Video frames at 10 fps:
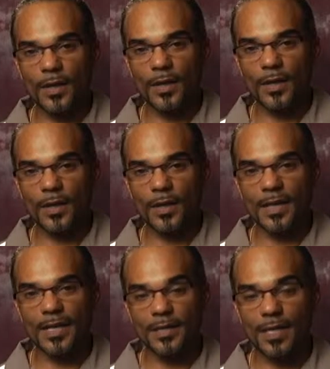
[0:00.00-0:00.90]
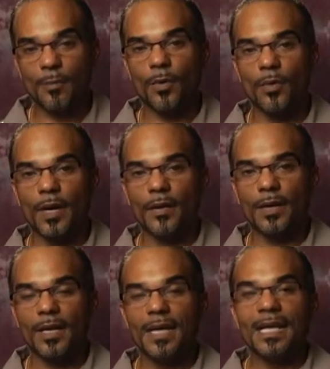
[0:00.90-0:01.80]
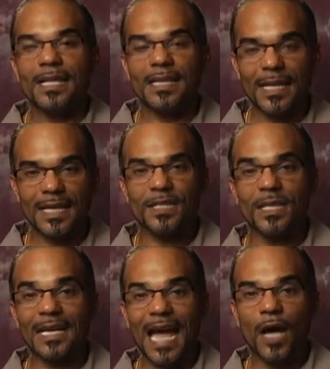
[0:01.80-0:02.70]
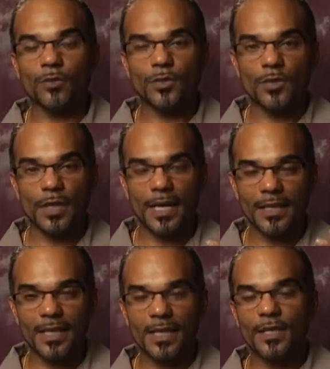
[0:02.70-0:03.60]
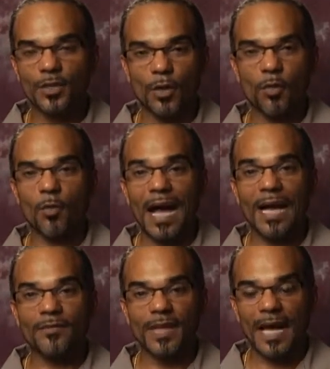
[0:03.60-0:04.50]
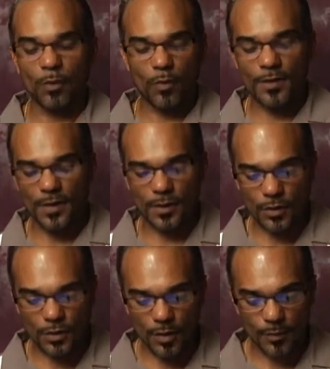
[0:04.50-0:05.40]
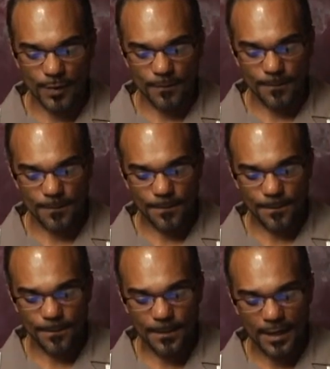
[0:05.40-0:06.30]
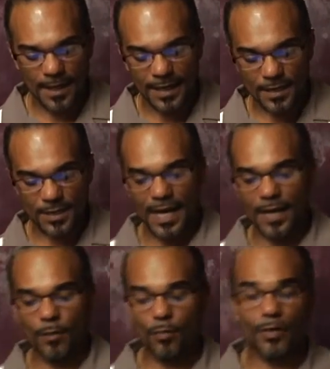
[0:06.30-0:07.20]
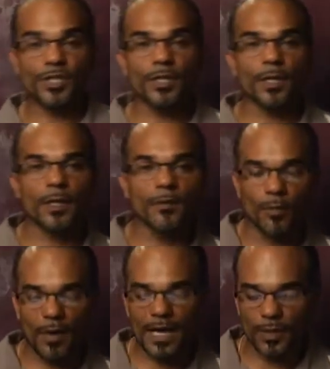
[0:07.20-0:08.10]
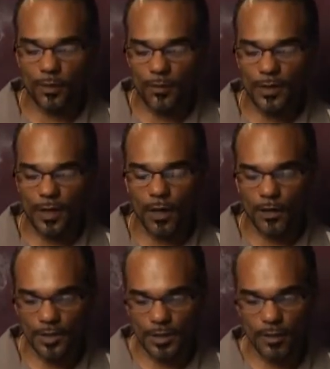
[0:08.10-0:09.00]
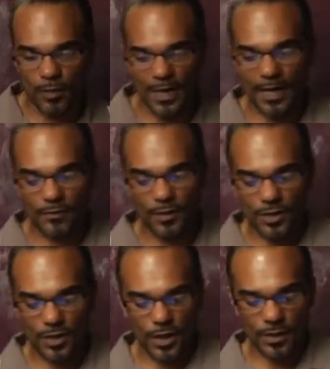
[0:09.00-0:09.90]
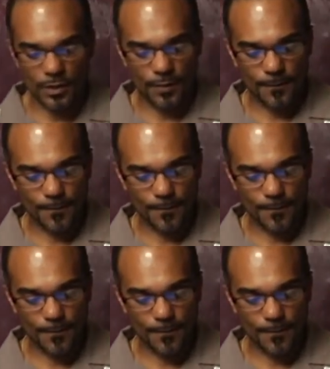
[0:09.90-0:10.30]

and the contemporary that is announced and that is arrived at within the sermon. It is that preaching of a practical theology that we have discussed.